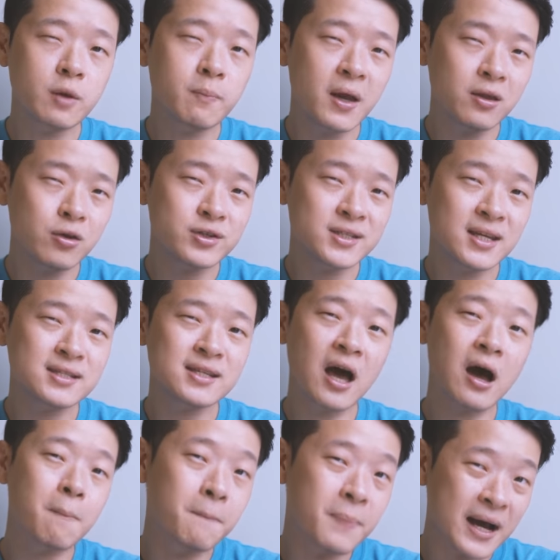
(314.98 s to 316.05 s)
the menu says
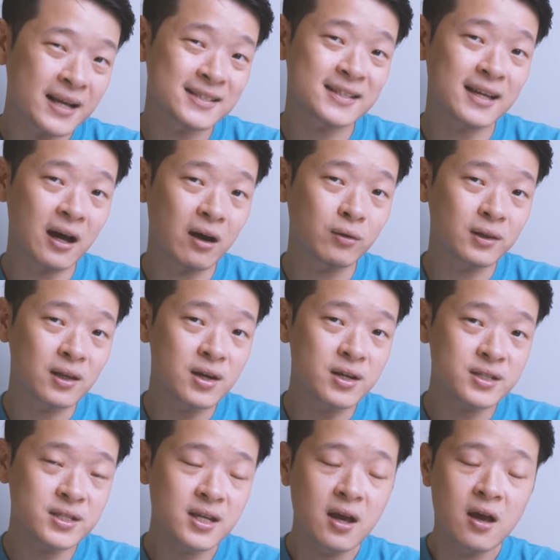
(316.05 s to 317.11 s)
are buzzer
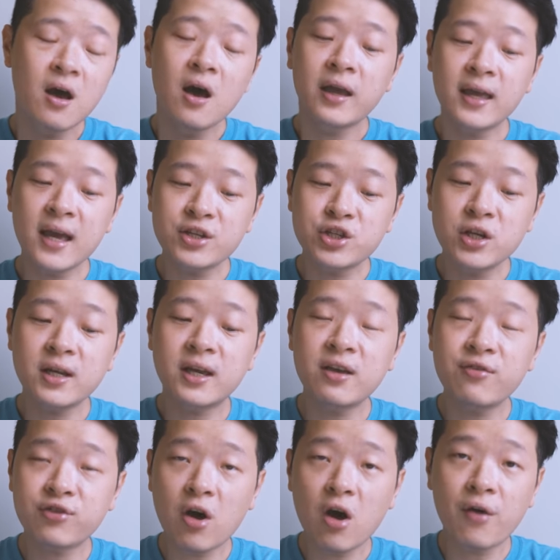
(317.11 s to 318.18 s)
outlets. It actually
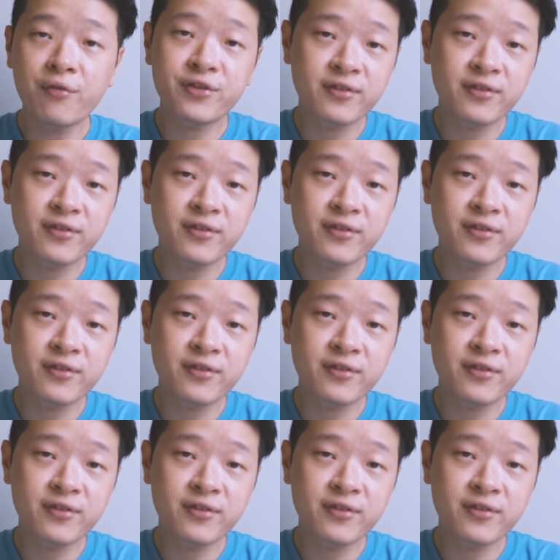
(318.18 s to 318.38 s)
gives off